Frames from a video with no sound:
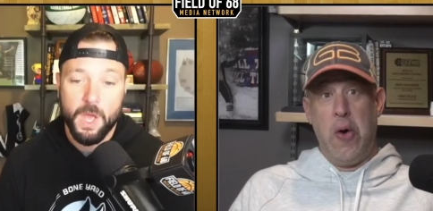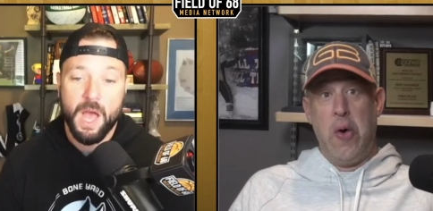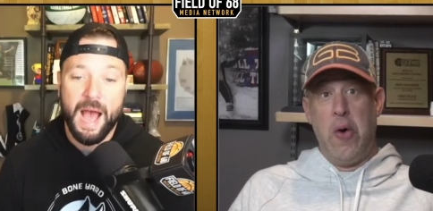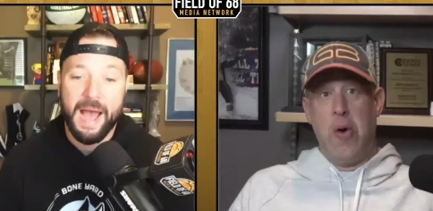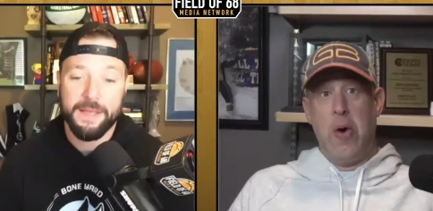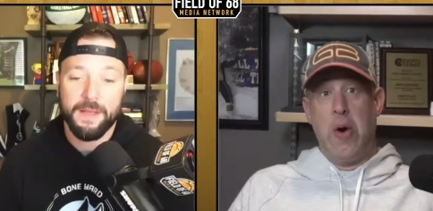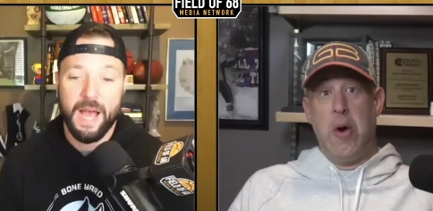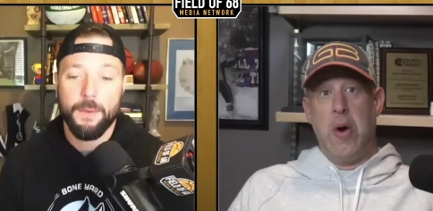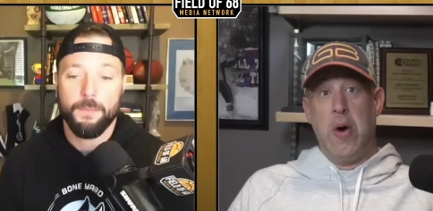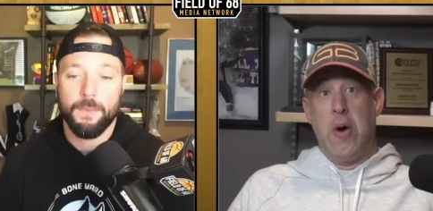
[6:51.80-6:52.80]
Speaker 1: I
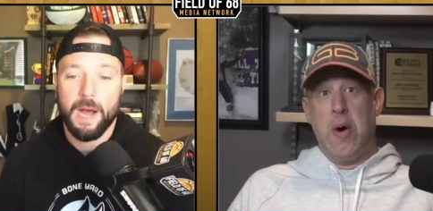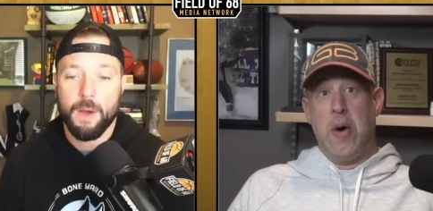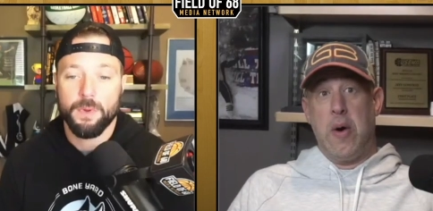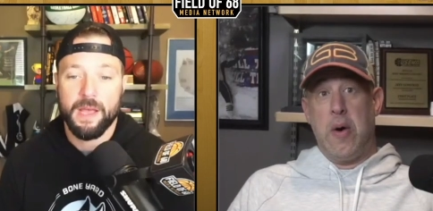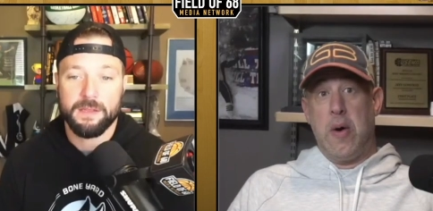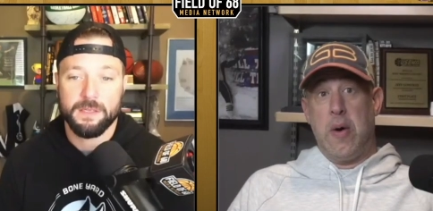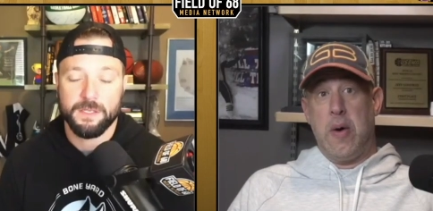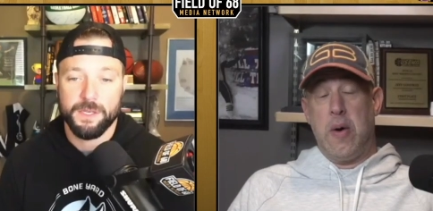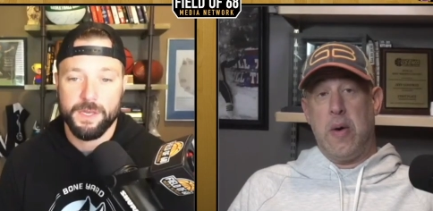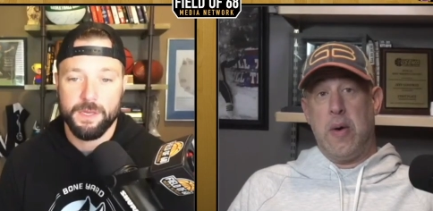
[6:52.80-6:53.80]
I I would like to
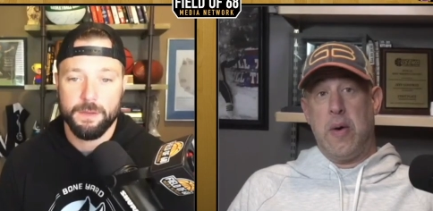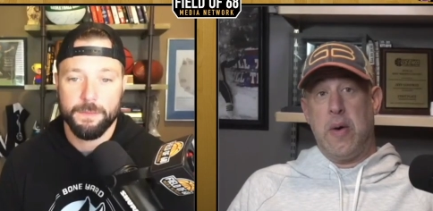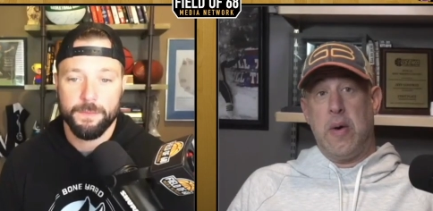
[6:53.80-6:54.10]
see.